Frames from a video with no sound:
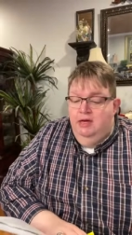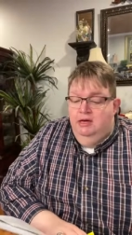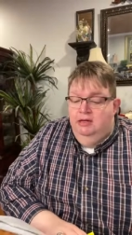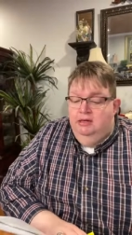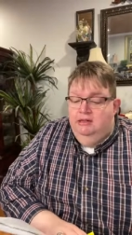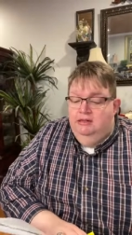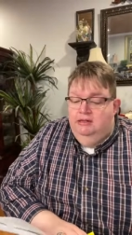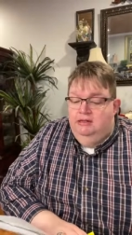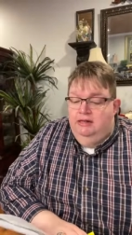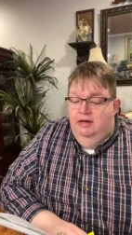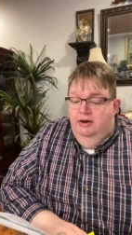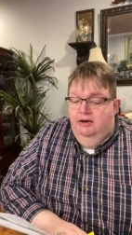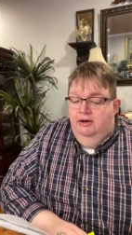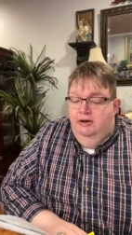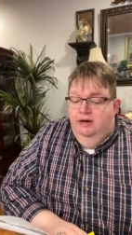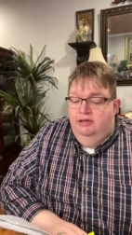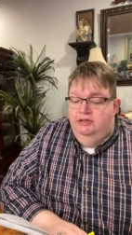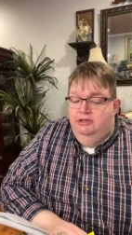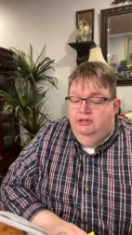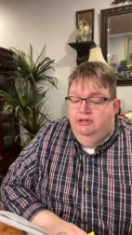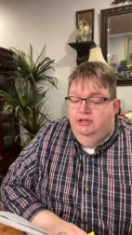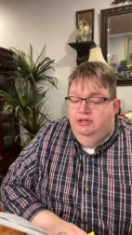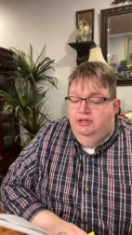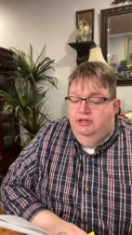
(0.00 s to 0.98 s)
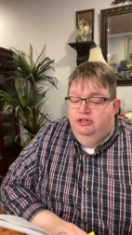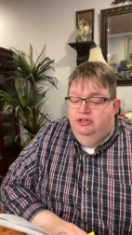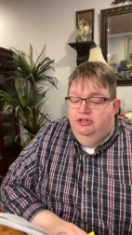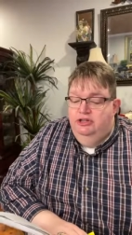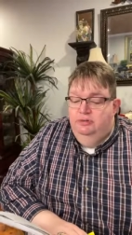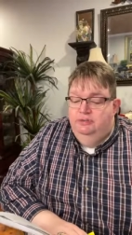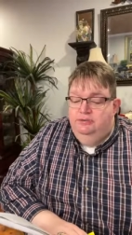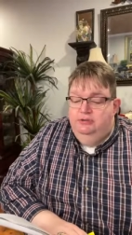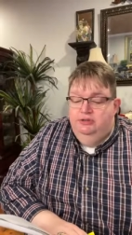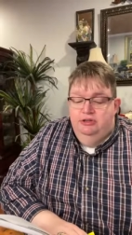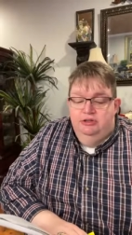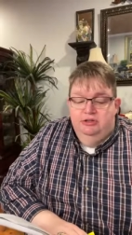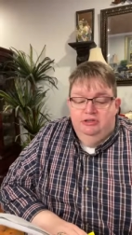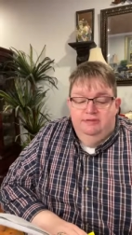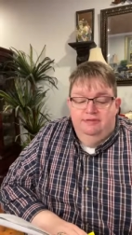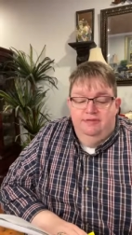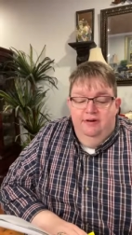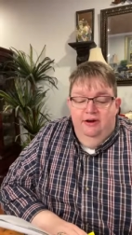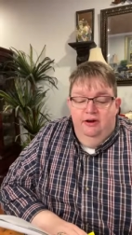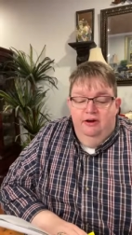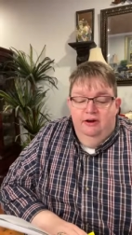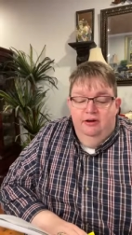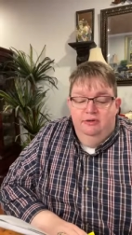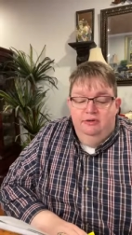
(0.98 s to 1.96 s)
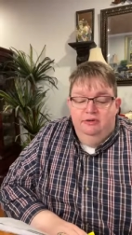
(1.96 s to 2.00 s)
Sarah, to the Egyptians,
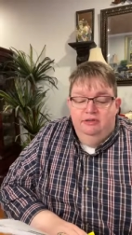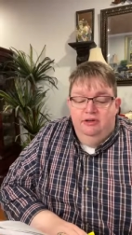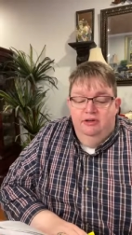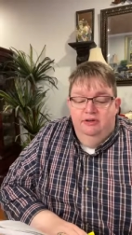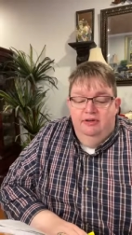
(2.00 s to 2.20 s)
Pharaoh, so